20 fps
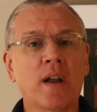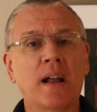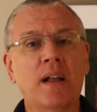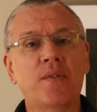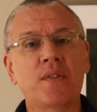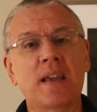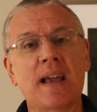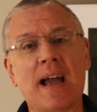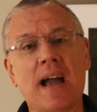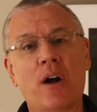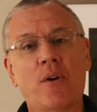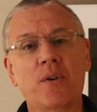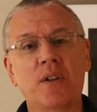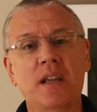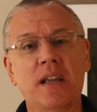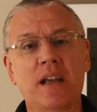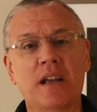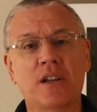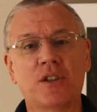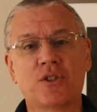and the
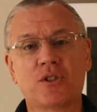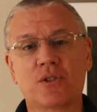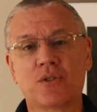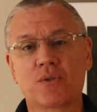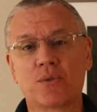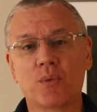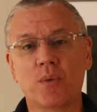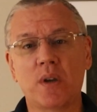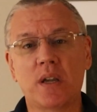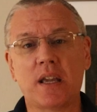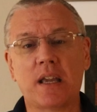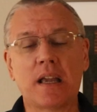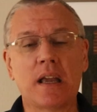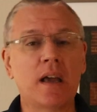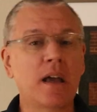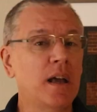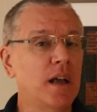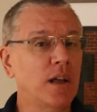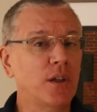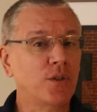Audi S3.
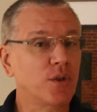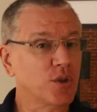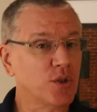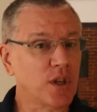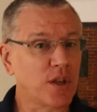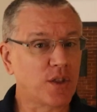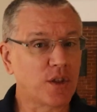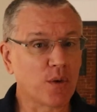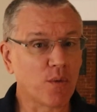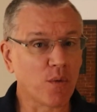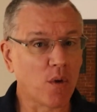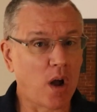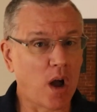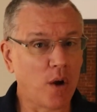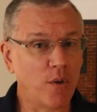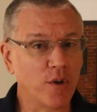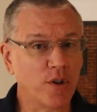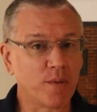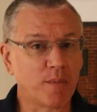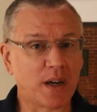There's nothing
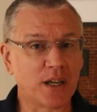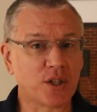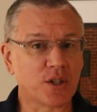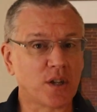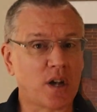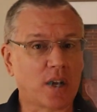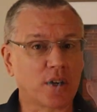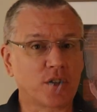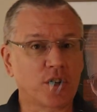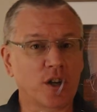wrong with my stock